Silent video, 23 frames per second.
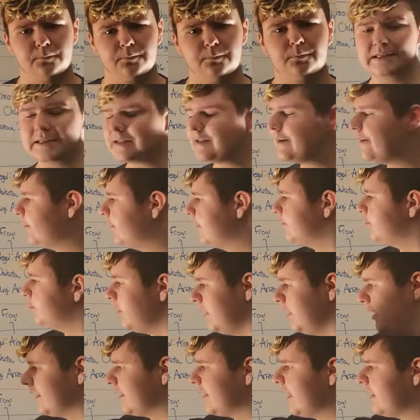Still, if we
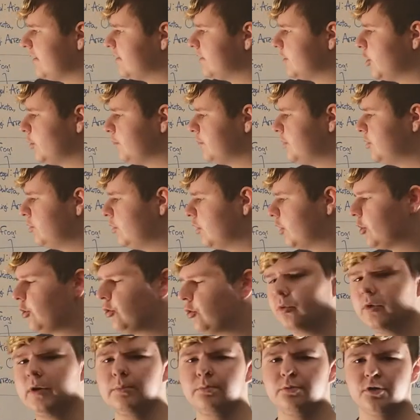can get therapeutic or
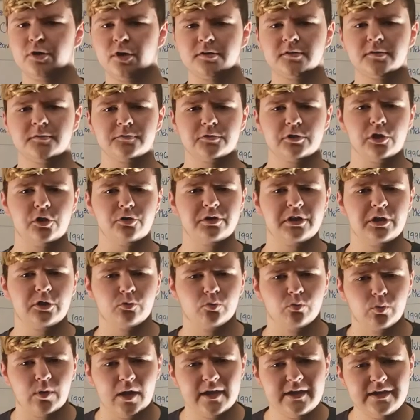reproductive cloning
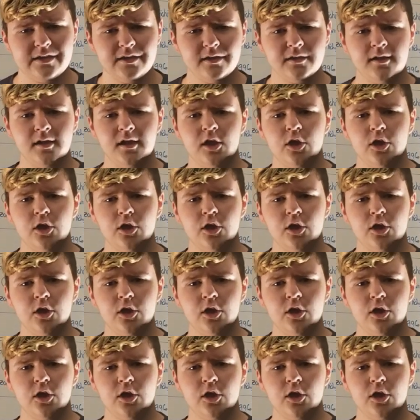right,